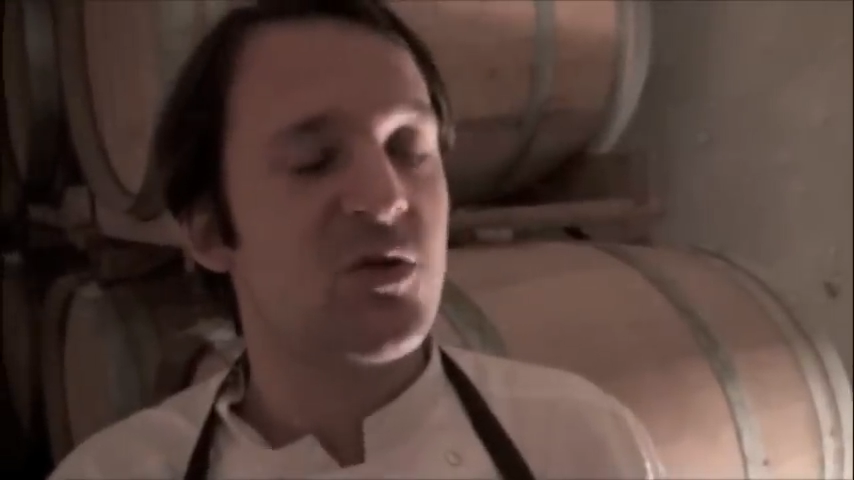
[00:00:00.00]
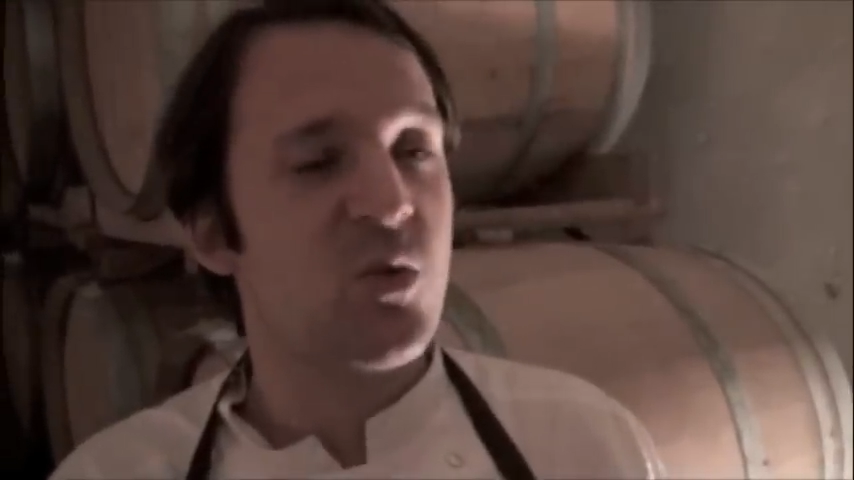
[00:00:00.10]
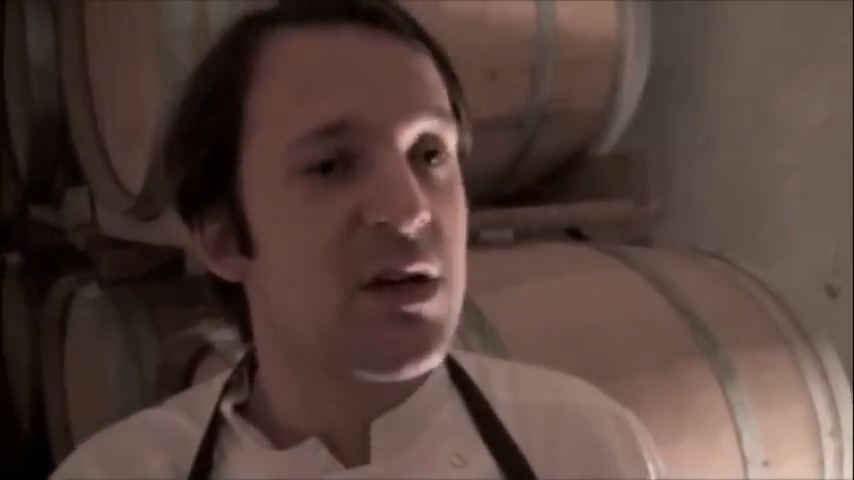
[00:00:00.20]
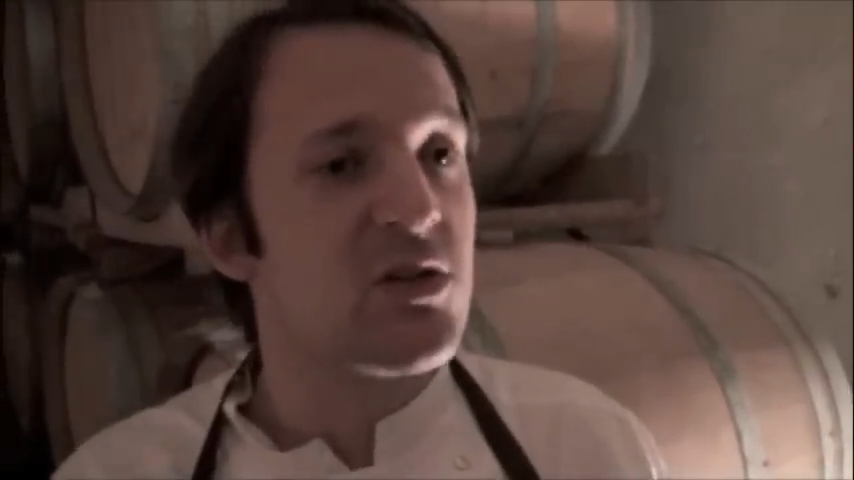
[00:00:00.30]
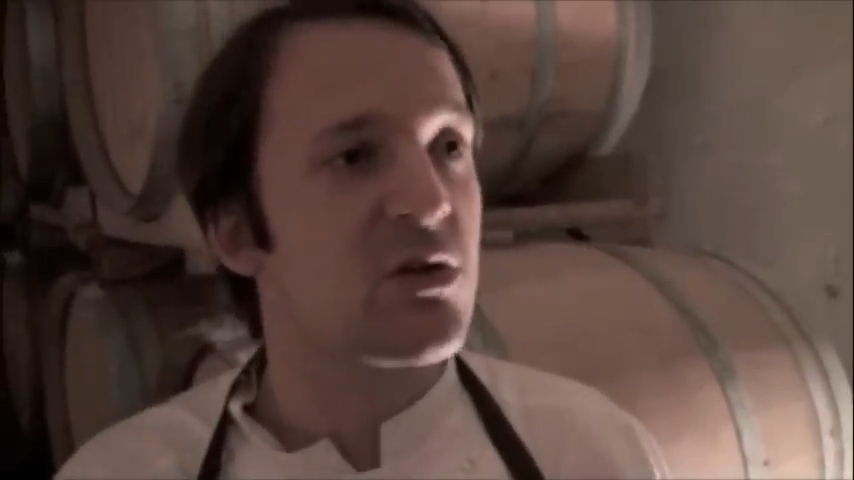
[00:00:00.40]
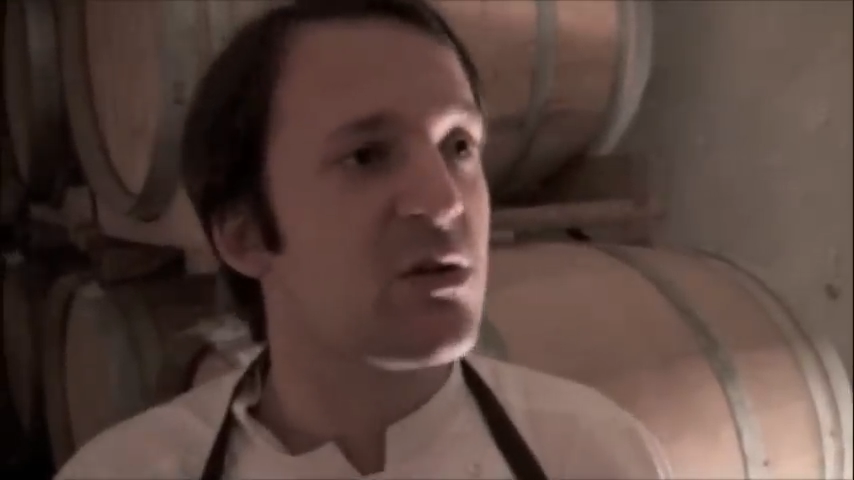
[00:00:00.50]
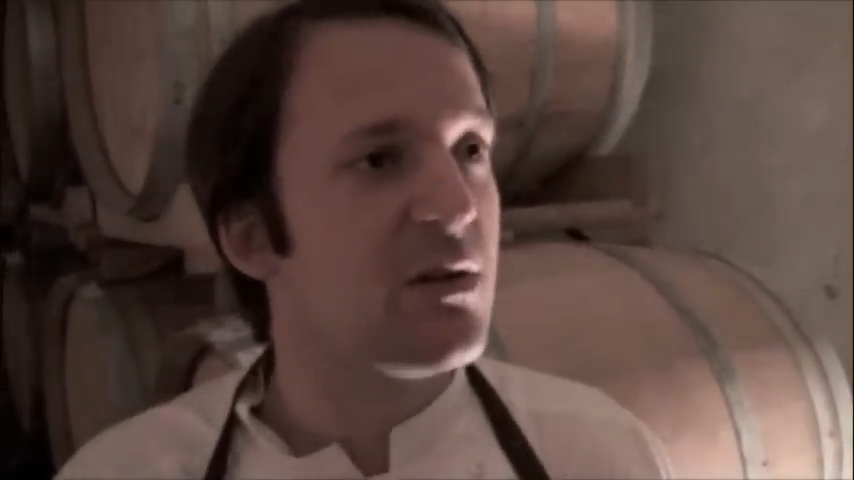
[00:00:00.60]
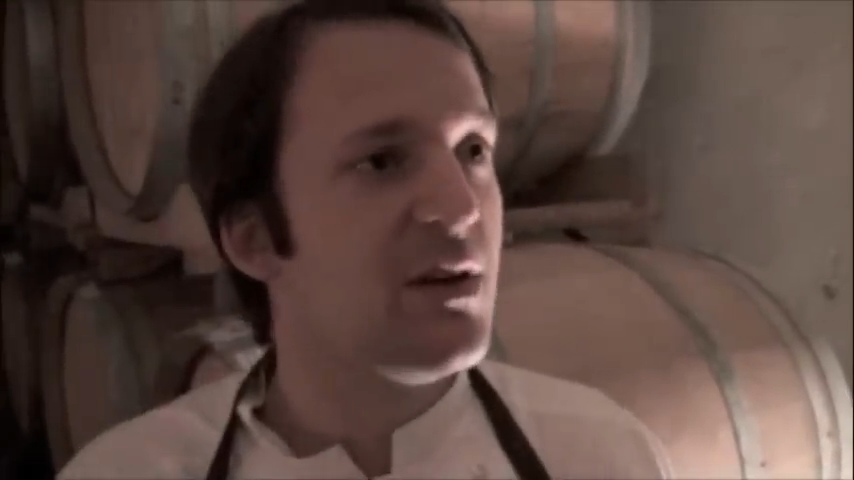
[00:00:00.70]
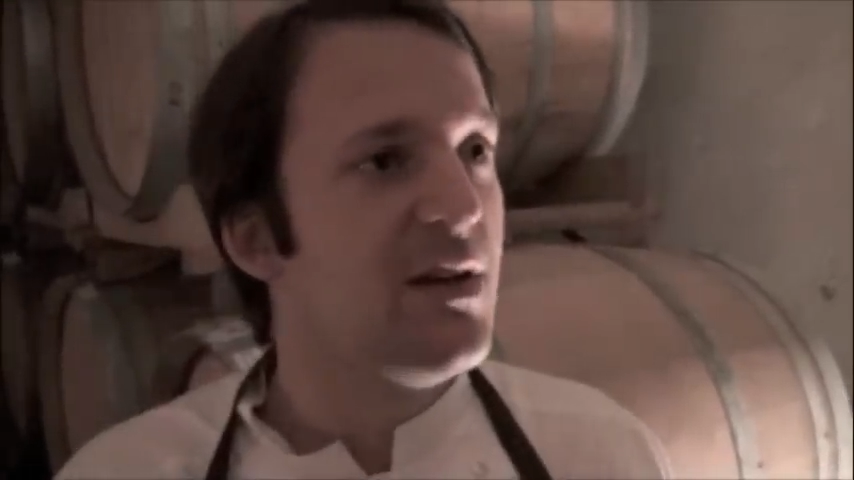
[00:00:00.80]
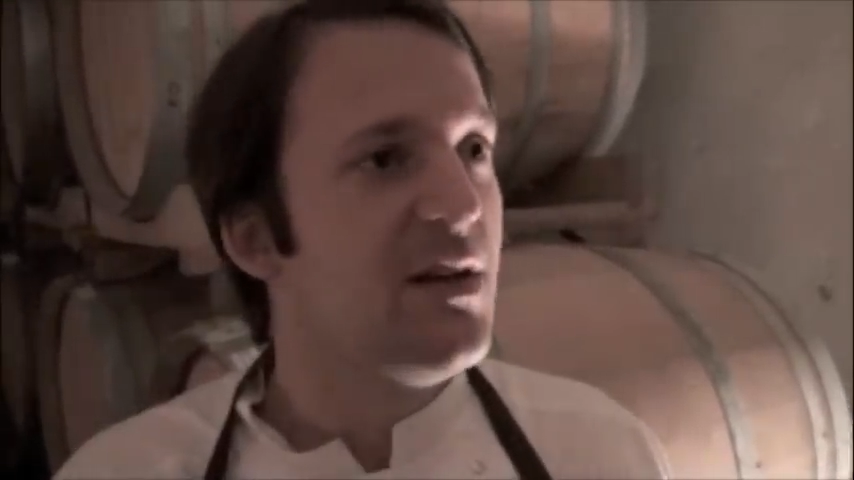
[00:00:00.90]
winter,
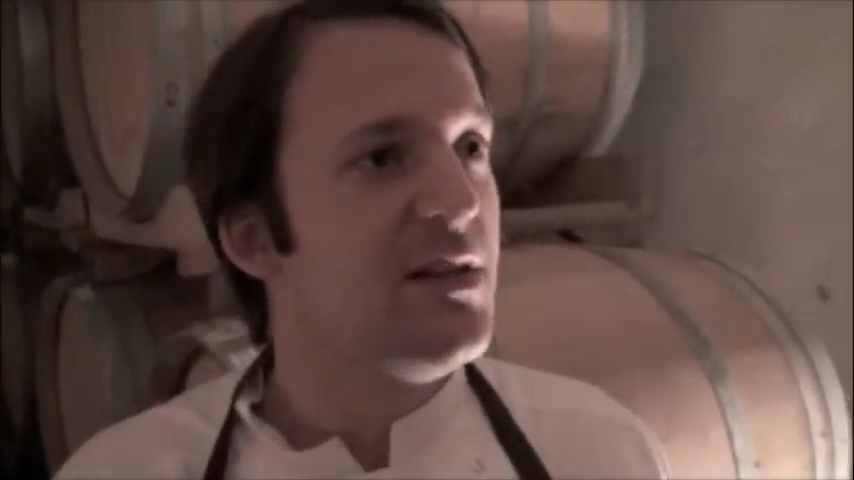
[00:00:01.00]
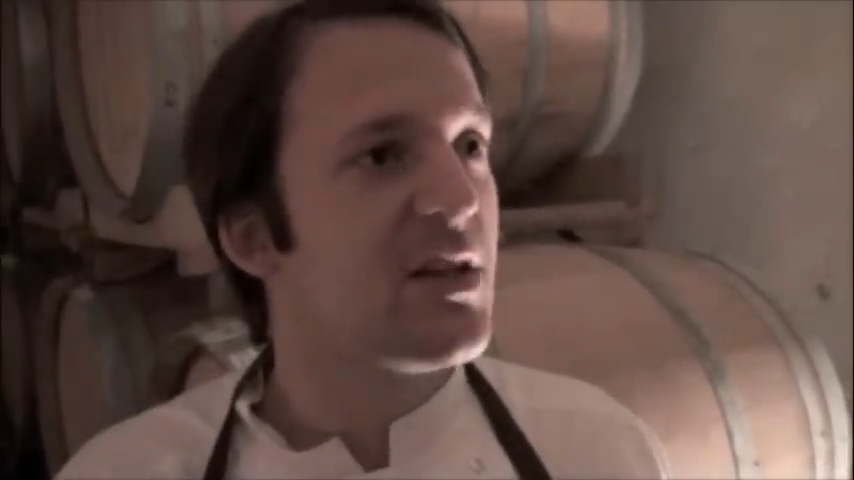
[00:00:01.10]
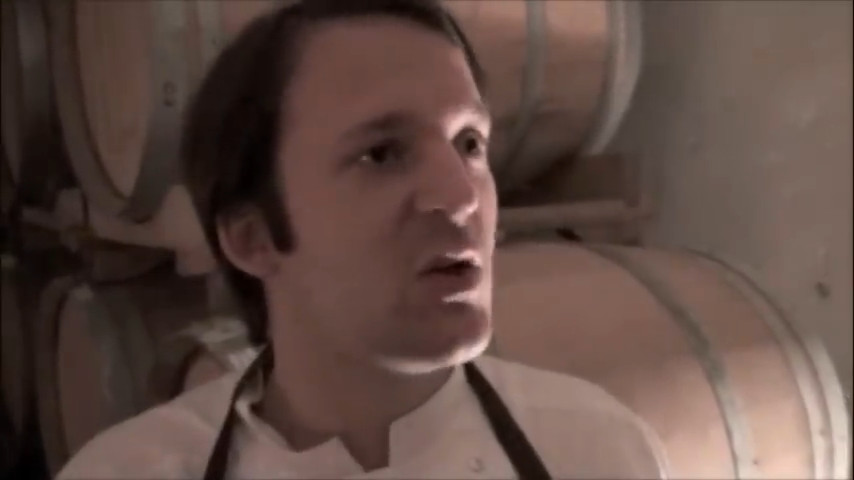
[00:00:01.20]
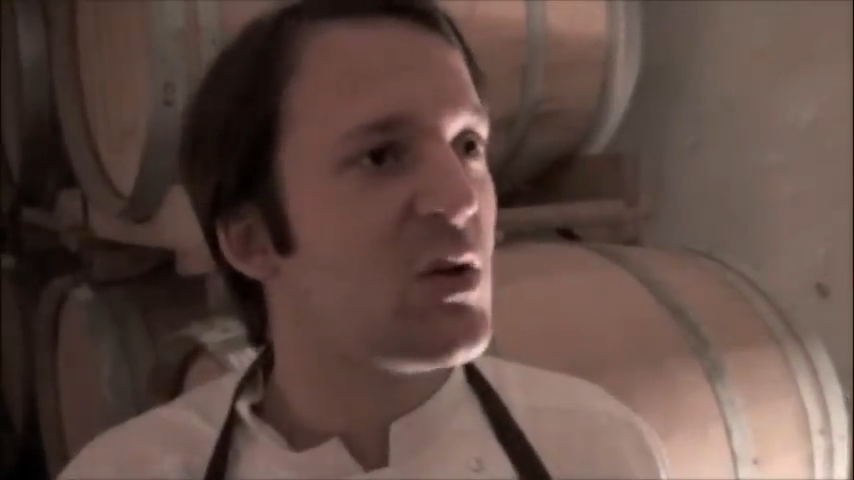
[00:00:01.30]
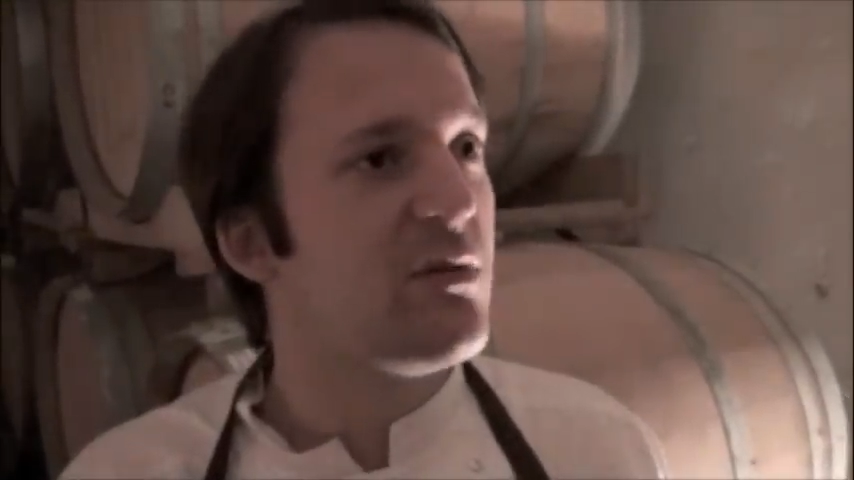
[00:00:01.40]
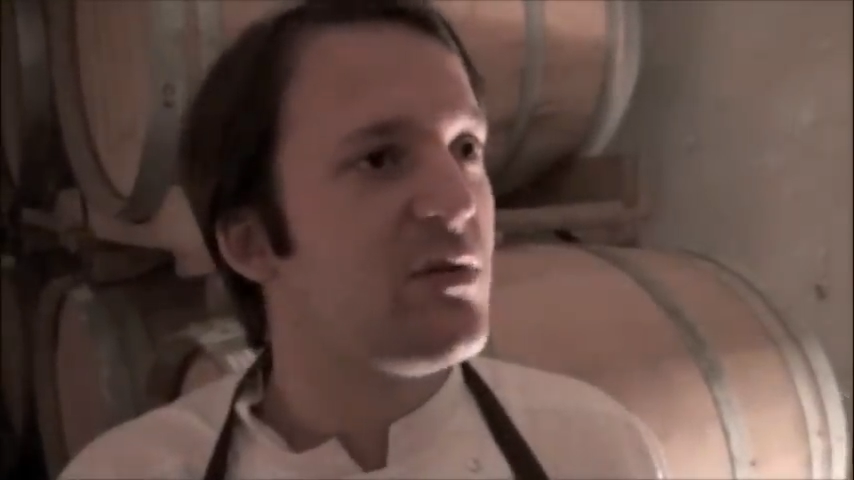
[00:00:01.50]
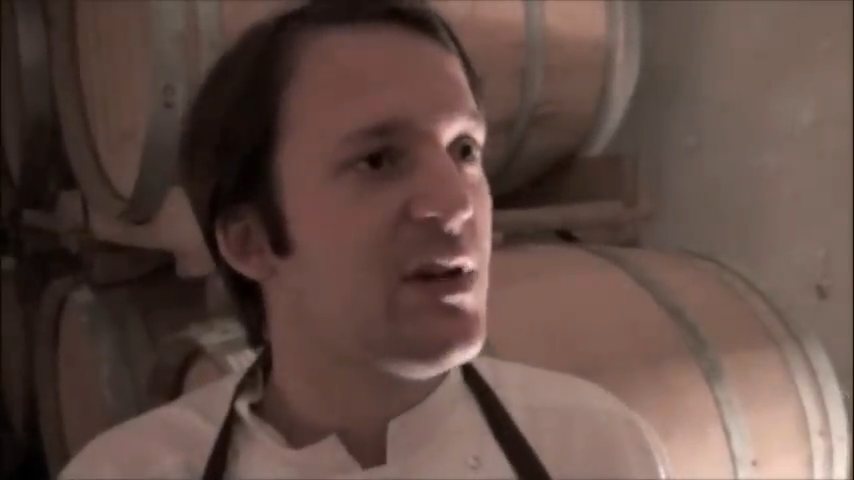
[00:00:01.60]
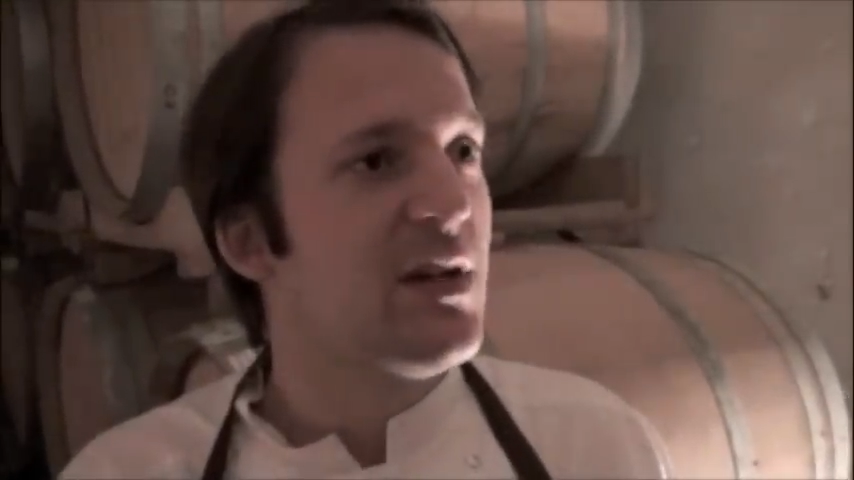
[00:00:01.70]
they could have